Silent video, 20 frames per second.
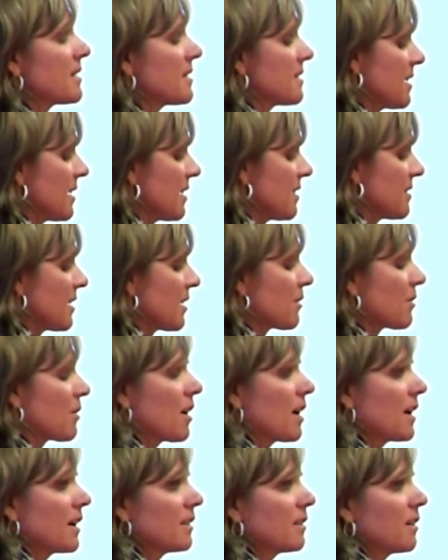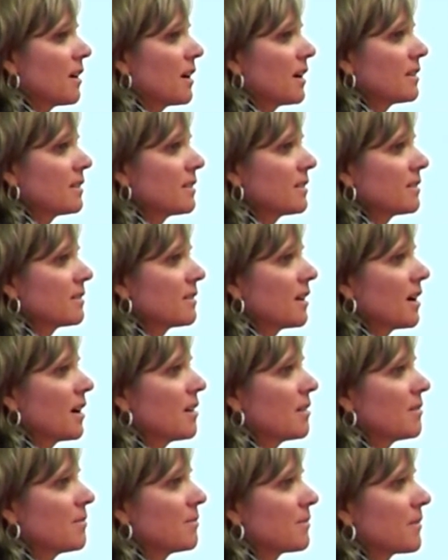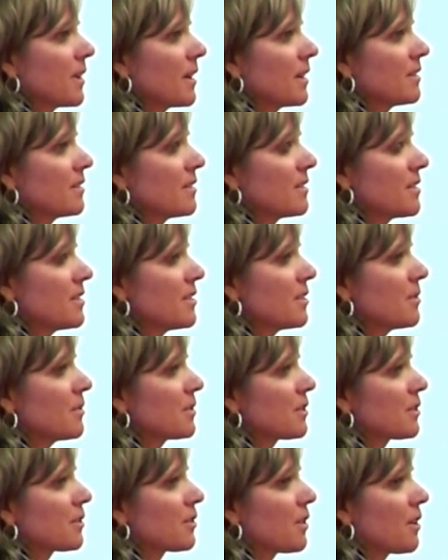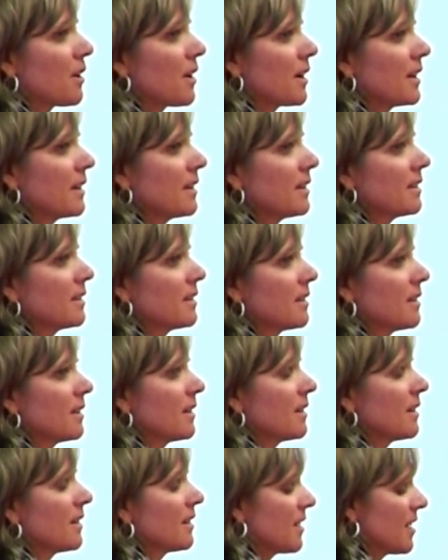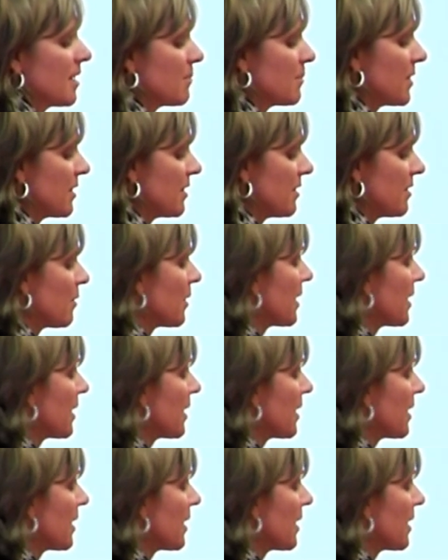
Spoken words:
biggest thing is they cry a lot, and to deal with the crying can be